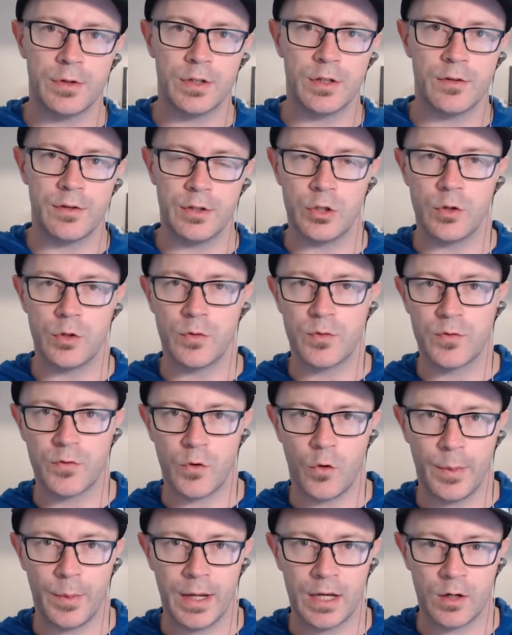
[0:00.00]
the new
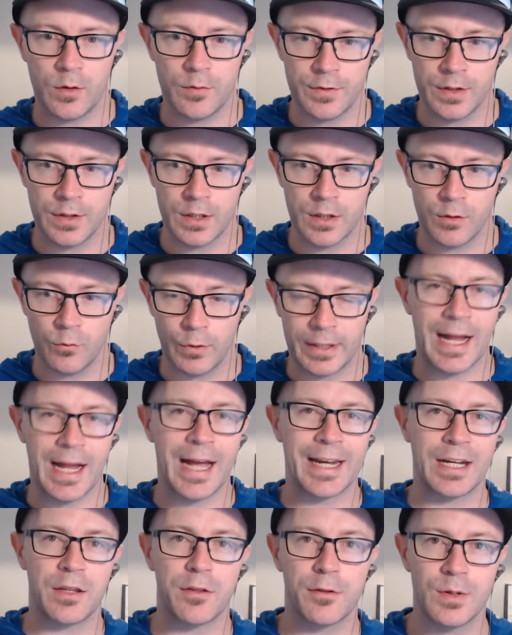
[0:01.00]
format of the
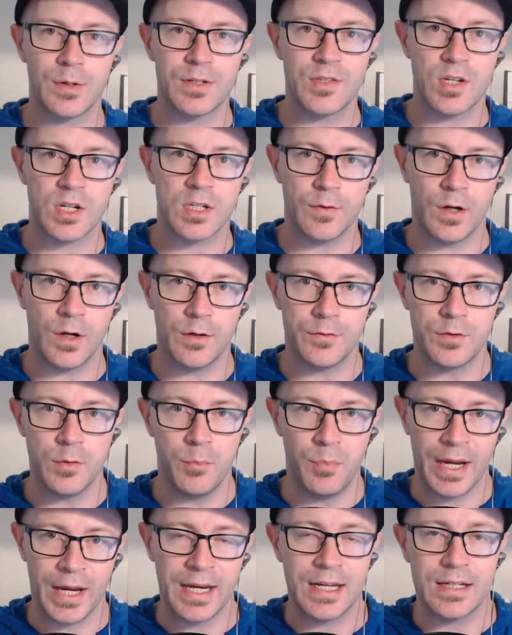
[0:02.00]
Regarding 365
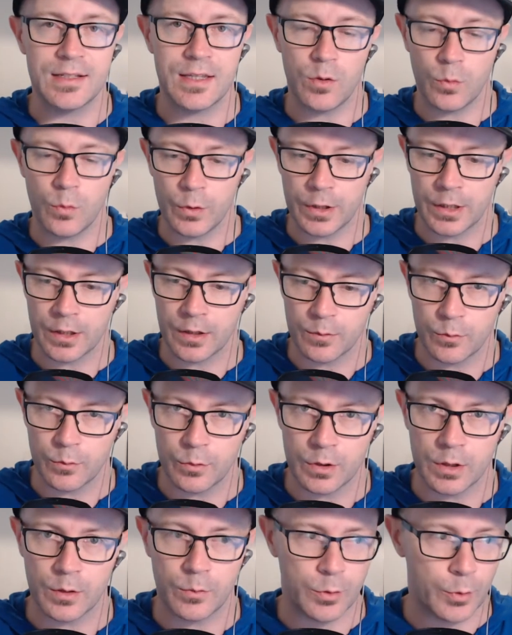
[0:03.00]
debate that we're
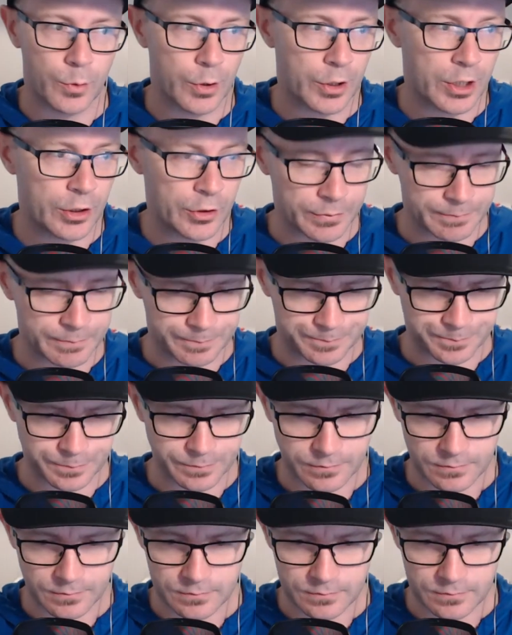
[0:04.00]
working on.